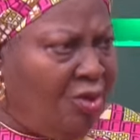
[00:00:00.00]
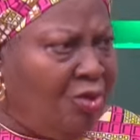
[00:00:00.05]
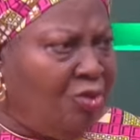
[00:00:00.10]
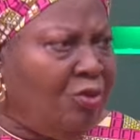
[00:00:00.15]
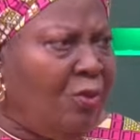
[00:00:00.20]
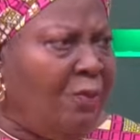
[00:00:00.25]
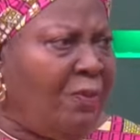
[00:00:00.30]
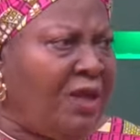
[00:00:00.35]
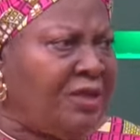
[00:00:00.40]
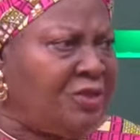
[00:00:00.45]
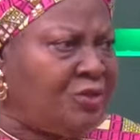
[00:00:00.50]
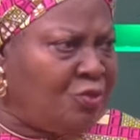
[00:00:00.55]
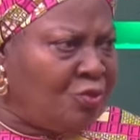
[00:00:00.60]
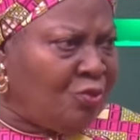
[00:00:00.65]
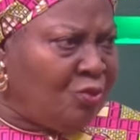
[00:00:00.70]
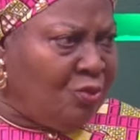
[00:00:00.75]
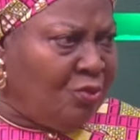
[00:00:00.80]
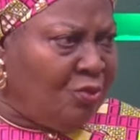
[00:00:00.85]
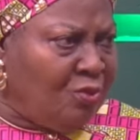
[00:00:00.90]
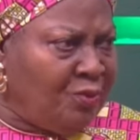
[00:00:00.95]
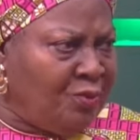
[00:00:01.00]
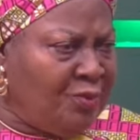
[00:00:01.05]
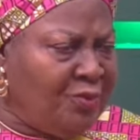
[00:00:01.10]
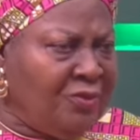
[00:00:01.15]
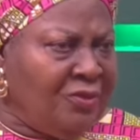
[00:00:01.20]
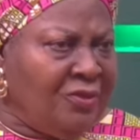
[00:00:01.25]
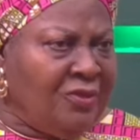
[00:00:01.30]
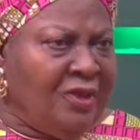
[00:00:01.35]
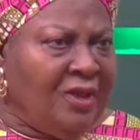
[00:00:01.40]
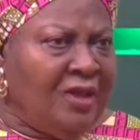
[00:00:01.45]
Number two,
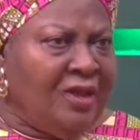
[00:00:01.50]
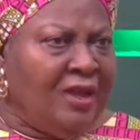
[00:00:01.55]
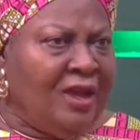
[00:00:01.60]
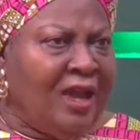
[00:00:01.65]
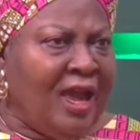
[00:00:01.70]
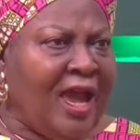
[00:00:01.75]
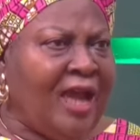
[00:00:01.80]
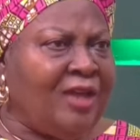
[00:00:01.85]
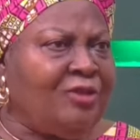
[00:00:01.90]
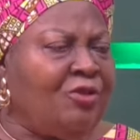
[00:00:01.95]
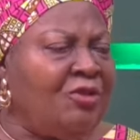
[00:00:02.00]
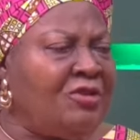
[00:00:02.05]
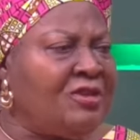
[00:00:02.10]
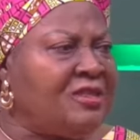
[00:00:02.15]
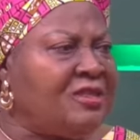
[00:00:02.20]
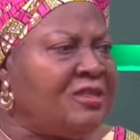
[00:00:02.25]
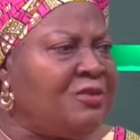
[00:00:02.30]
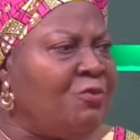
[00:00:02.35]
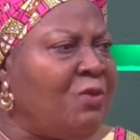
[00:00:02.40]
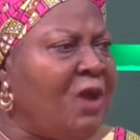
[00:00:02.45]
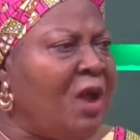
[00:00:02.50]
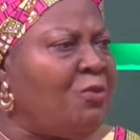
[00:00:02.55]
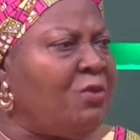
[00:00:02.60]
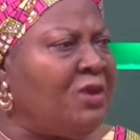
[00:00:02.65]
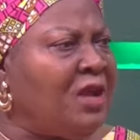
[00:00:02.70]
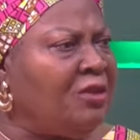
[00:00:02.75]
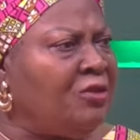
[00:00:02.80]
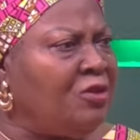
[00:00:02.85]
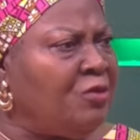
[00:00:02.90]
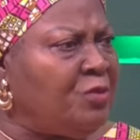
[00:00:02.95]
I don't see why we
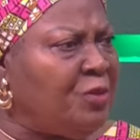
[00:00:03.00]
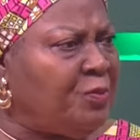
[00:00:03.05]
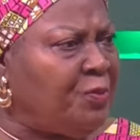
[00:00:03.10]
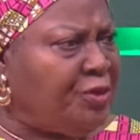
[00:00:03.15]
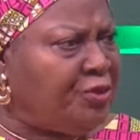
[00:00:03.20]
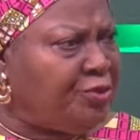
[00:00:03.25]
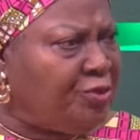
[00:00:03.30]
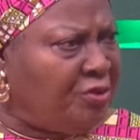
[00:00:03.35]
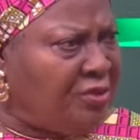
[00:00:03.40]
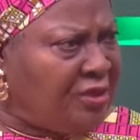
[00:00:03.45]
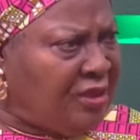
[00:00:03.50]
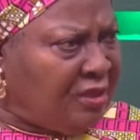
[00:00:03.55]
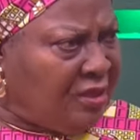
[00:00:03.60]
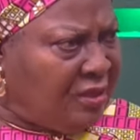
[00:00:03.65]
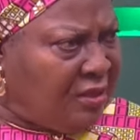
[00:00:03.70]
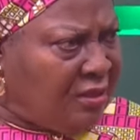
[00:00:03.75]
cannot be patriotic.